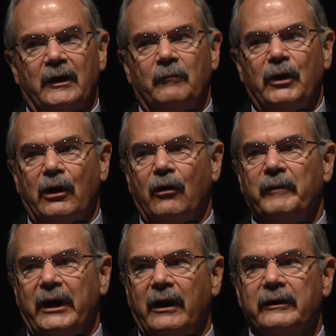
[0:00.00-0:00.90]
Borough
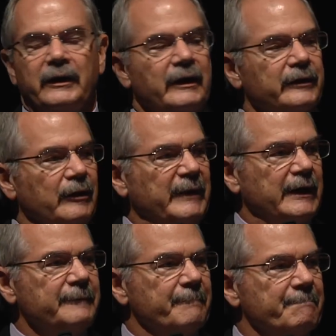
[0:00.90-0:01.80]
Mayor
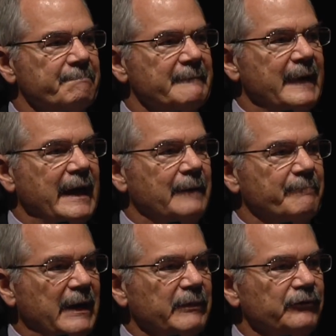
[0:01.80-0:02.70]
Comita and
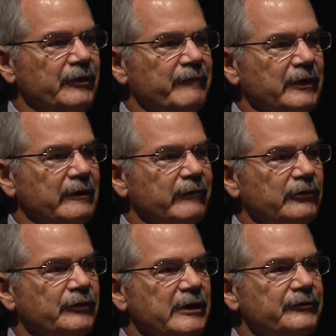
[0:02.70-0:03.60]
members of the
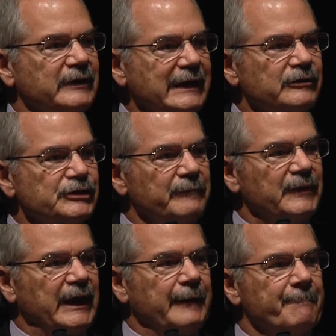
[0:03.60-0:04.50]
university's leadership
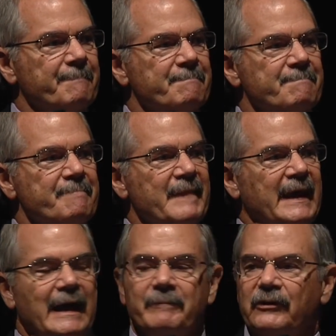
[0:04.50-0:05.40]
team
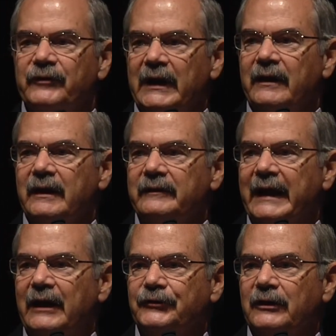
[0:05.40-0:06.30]
have presented at
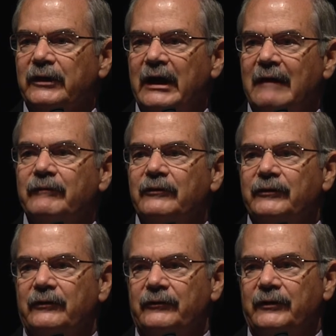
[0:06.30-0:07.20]
national
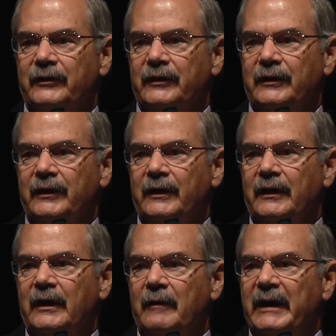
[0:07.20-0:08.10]
conferences
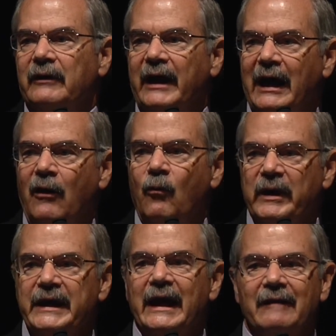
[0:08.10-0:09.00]
about how
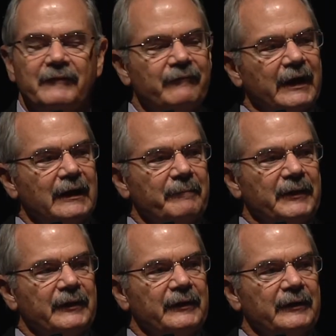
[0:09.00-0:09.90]
we have developed
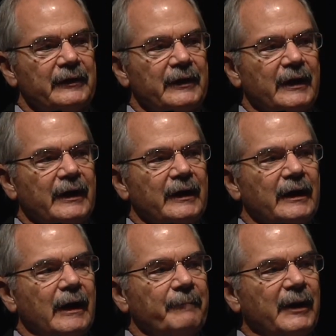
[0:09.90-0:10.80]

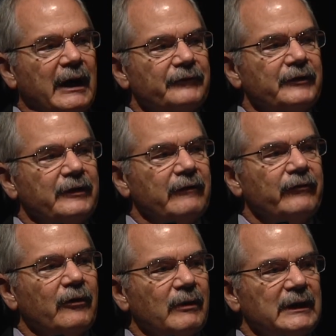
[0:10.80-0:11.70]
a positive
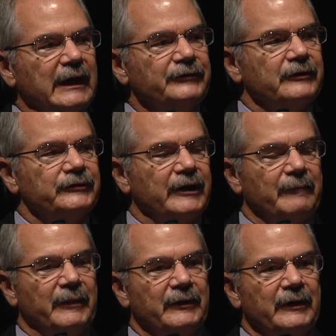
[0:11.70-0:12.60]
relationship
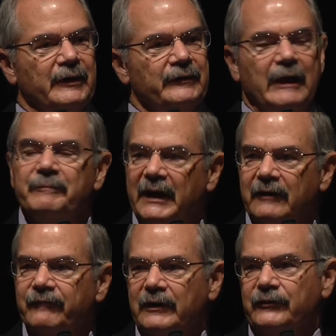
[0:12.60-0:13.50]
that
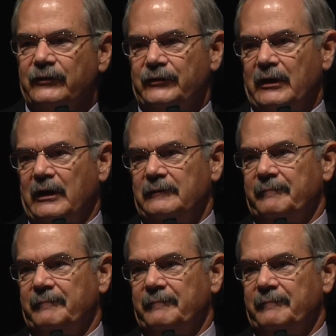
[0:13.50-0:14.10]
benefits us all.